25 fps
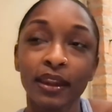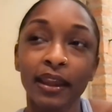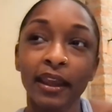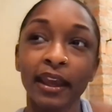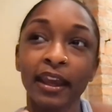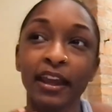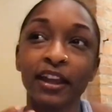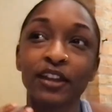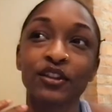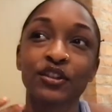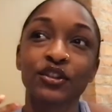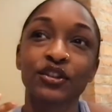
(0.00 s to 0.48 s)

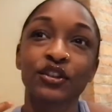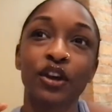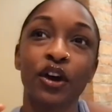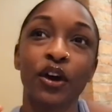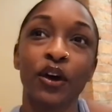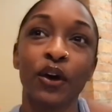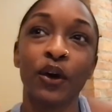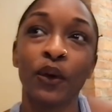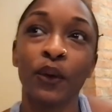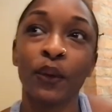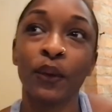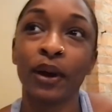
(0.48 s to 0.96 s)
And
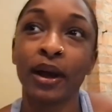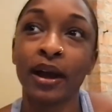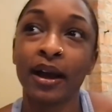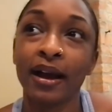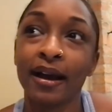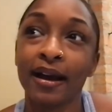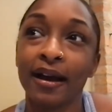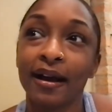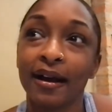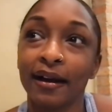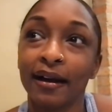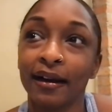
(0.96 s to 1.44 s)
so
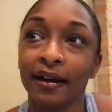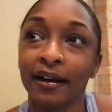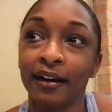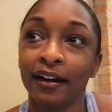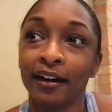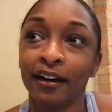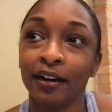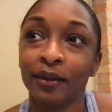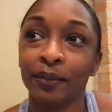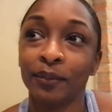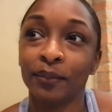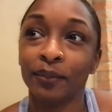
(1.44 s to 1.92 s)

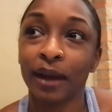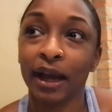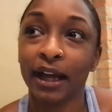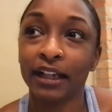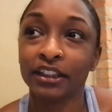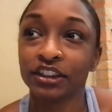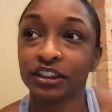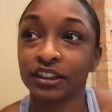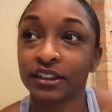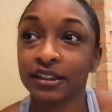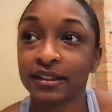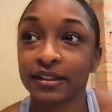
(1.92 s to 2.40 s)
I
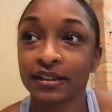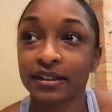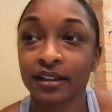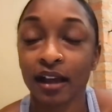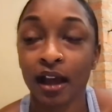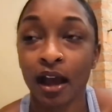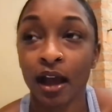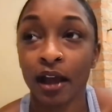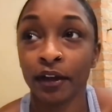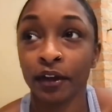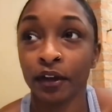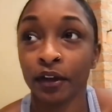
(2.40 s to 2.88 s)
just
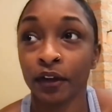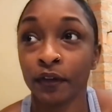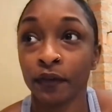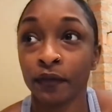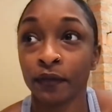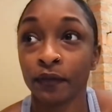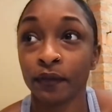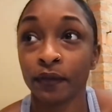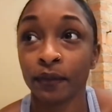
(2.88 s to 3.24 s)
kind of